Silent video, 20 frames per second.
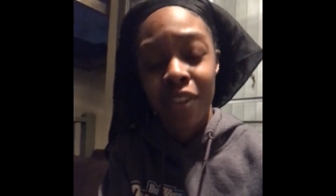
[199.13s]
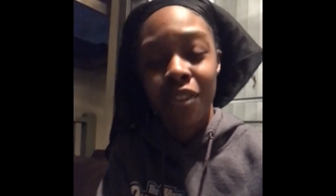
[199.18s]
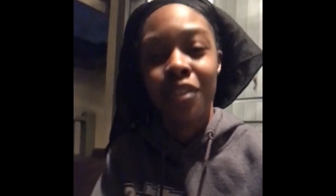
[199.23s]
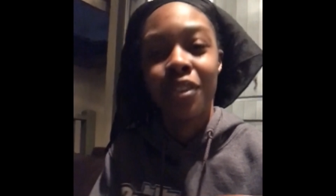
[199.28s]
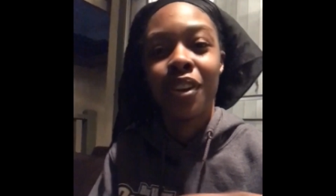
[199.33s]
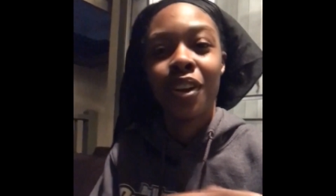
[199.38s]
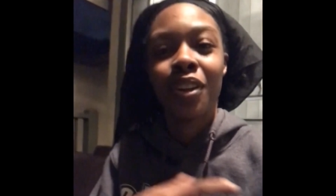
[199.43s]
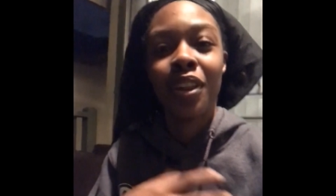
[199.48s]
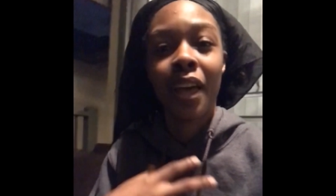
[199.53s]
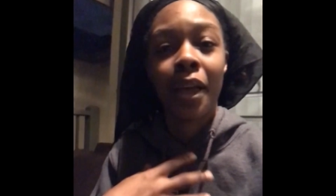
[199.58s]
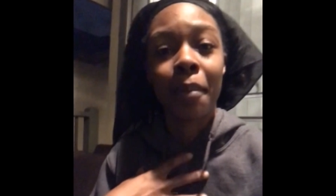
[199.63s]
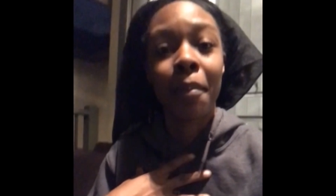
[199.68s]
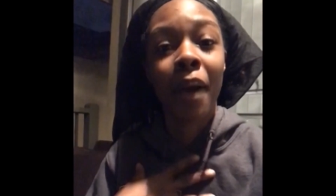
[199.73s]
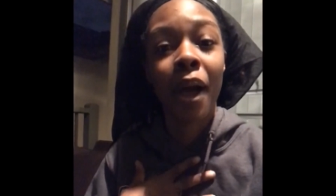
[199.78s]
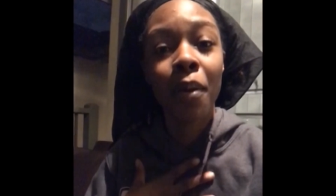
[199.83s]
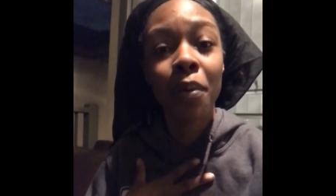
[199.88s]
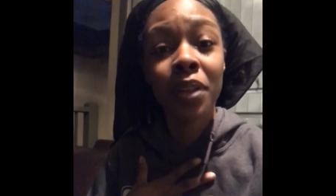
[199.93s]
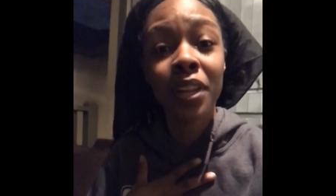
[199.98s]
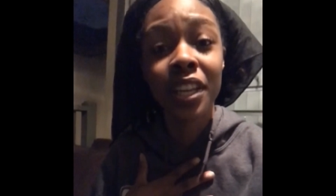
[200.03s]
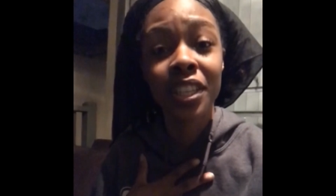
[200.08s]
You know like
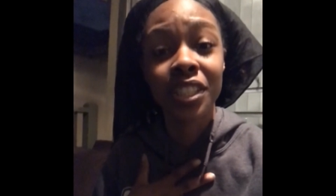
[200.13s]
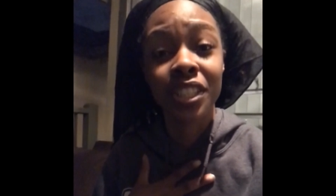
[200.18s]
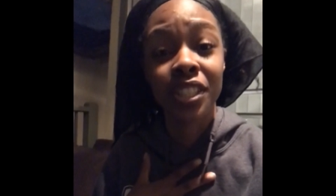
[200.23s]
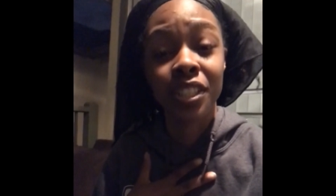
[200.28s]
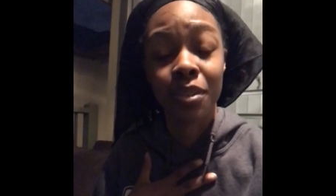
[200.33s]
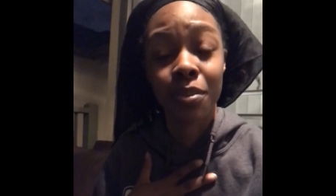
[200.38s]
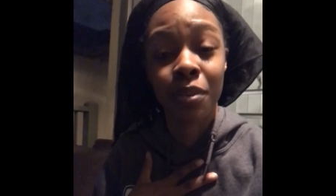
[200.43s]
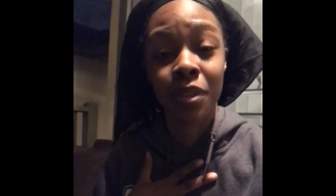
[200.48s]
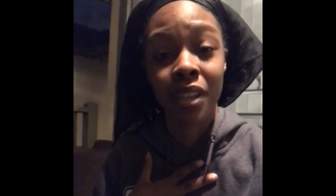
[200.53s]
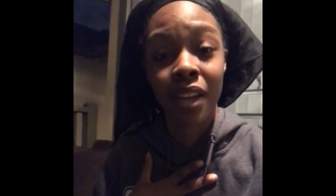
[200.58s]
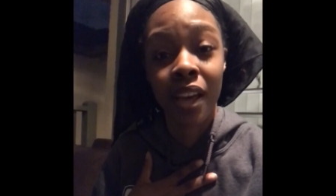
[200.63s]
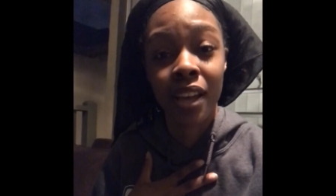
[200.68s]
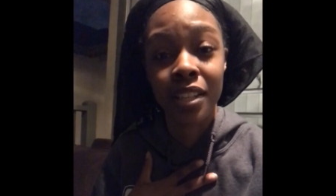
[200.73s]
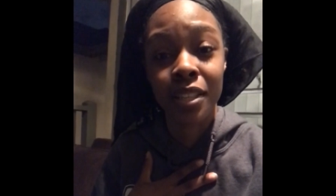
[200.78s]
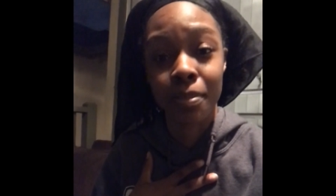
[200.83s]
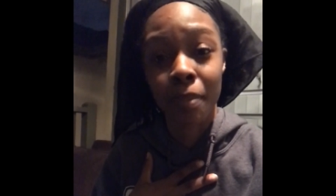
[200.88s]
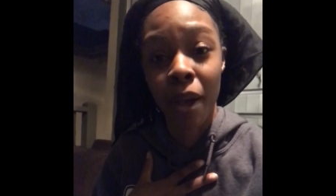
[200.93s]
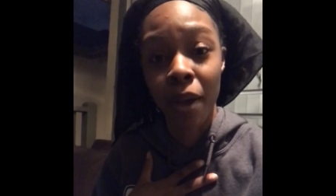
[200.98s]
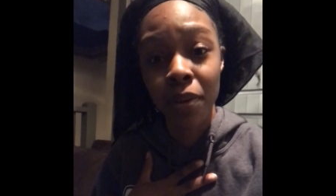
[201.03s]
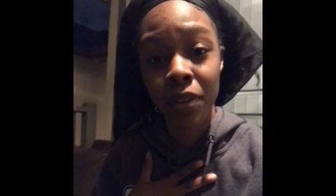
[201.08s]
my relationship with God
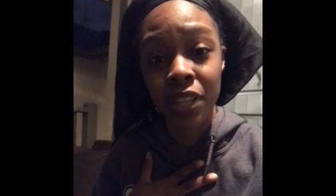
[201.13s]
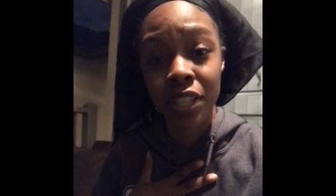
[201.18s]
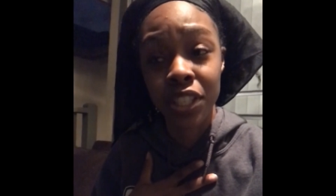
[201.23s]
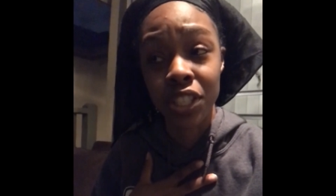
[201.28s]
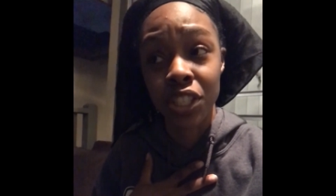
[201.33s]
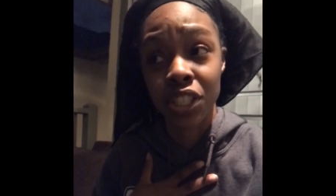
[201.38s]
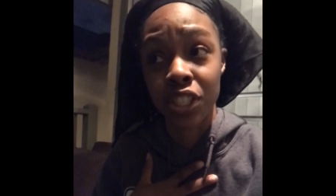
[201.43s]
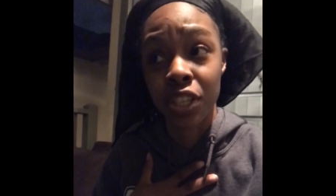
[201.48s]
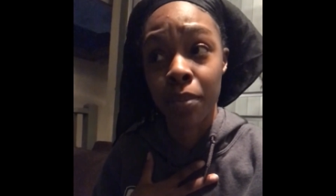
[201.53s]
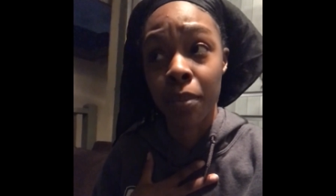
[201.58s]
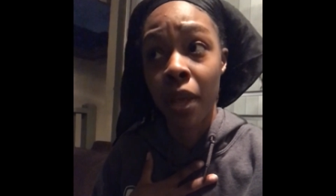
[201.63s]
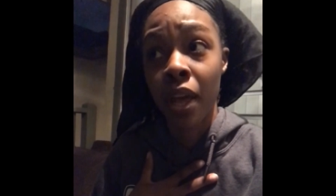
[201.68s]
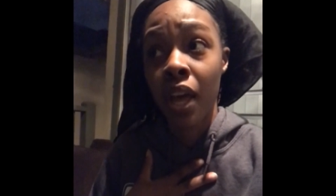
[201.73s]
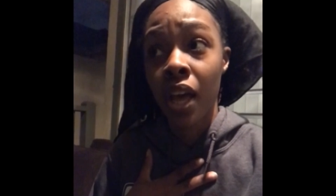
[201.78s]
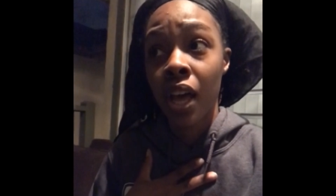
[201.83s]
is my relationship